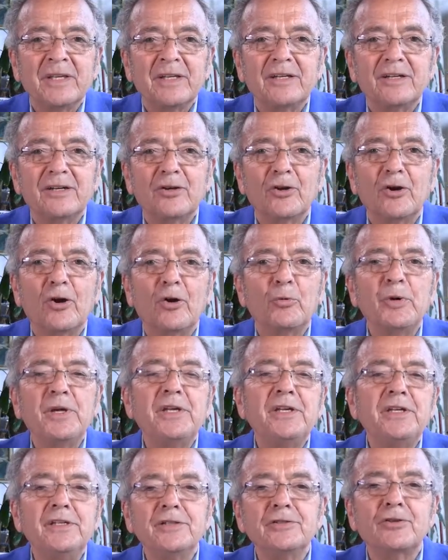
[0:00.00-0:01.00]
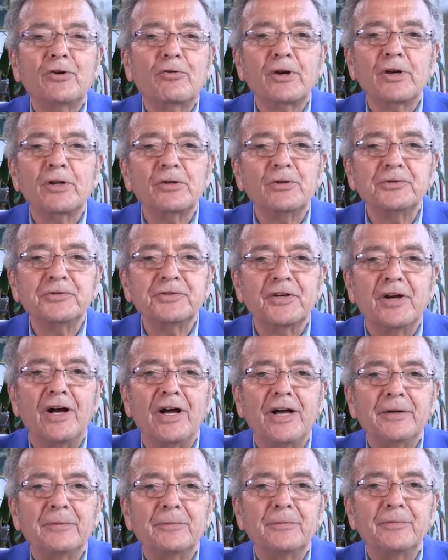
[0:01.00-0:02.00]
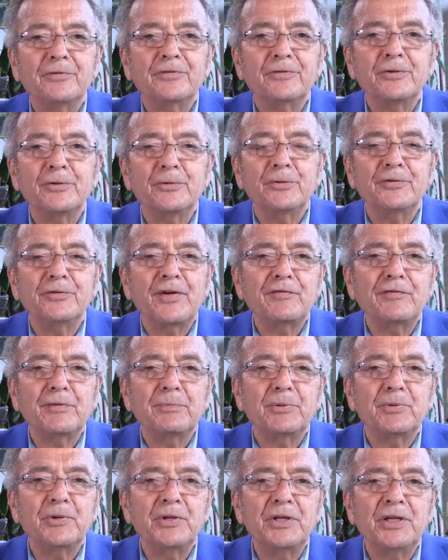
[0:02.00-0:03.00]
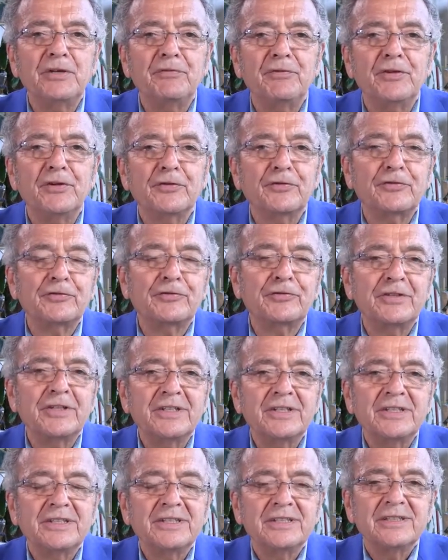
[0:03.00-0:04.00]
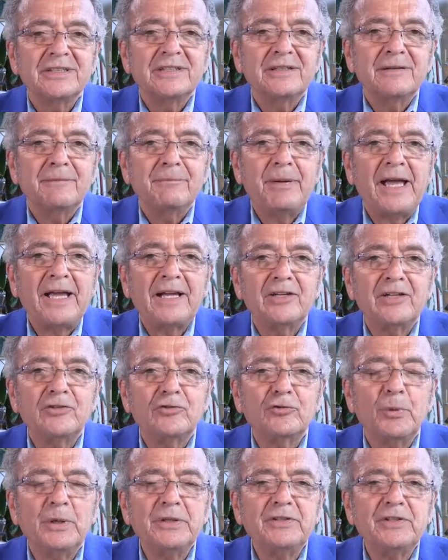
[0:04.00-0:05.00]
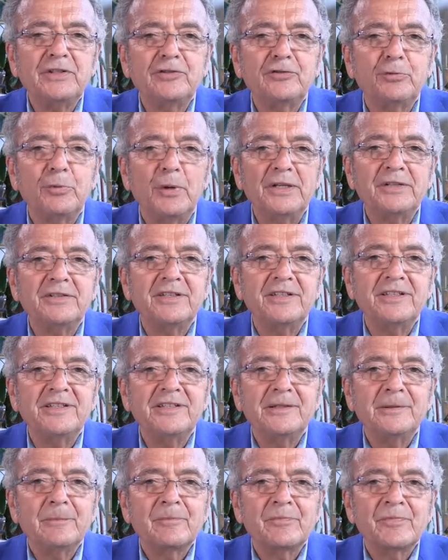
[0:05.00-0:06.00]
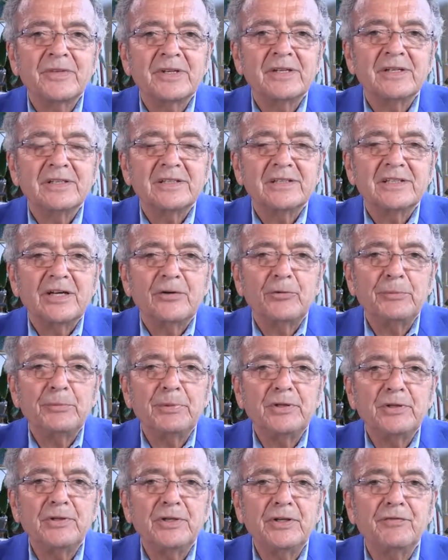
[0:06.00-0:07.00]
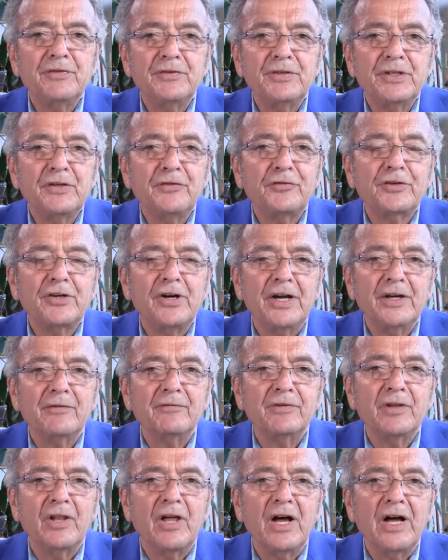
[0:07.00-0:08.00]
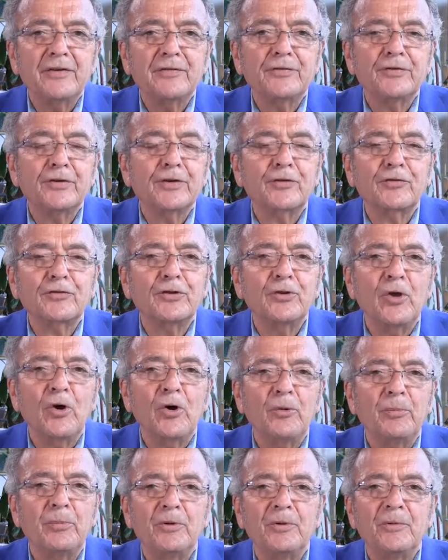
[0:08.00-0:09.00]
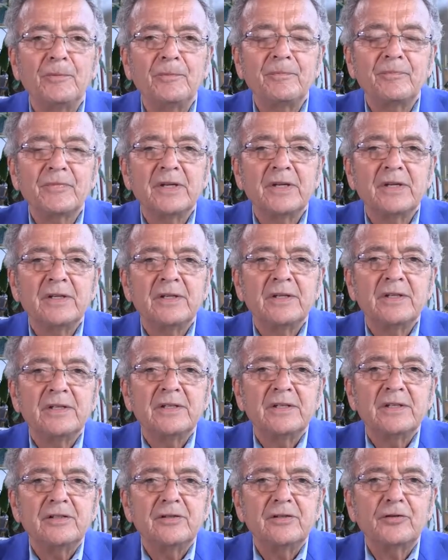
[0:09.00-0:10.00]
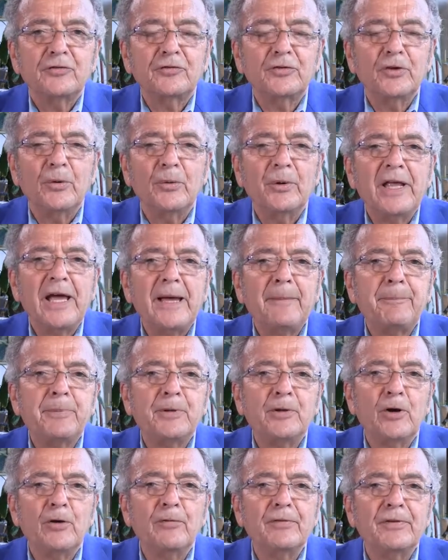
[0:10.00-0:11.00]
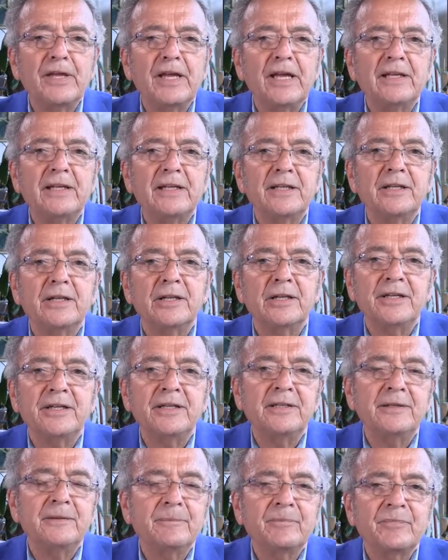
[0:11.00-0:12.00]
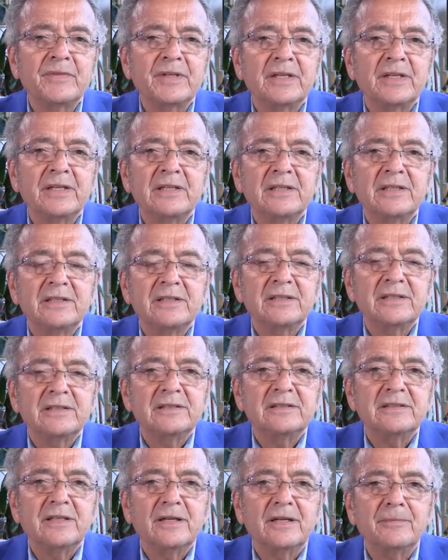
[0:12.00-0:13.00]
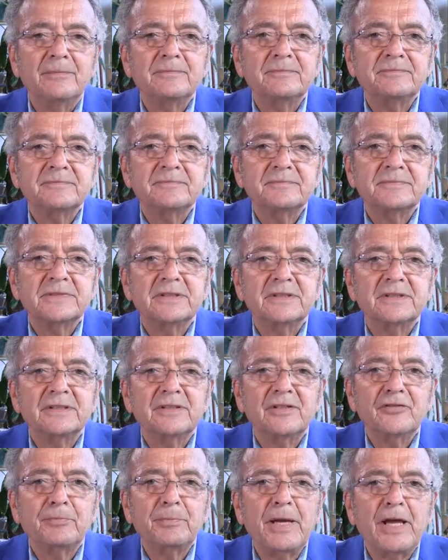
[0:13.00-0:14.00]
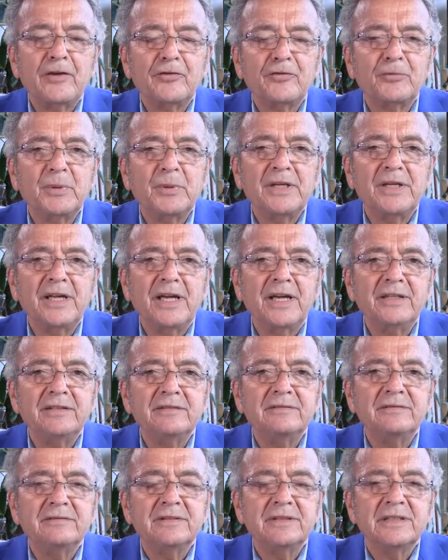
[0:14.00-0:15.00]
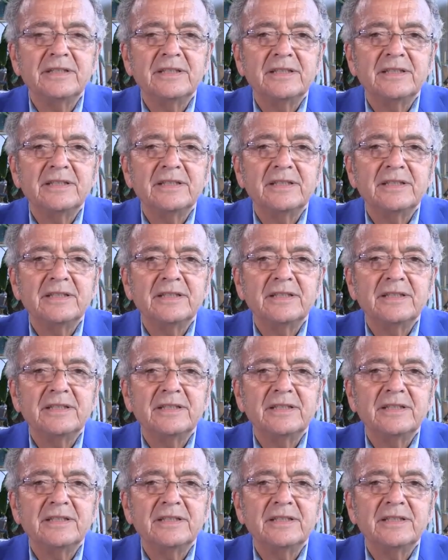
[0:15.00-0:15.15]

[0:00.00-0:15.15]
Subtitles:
And are we in critical times? Who would have ever believed this back in 2020, that we'd be living these kind of lives? And it's global. You saw what happened over there in Italy. Yep, this past weekend.